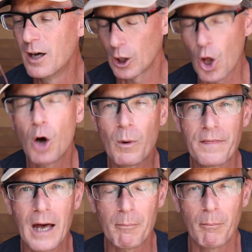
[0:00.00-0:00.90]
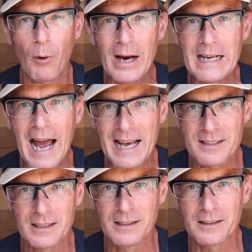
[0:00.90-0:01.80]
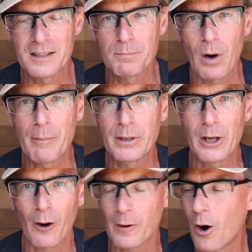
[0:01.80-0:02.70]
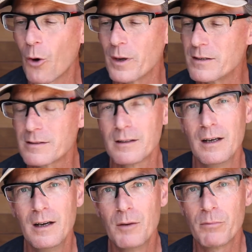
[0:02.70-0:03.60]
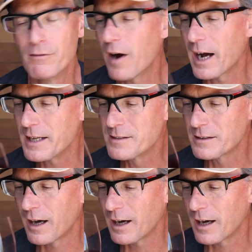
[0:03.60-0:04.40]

along with that bright acid that this property always provides,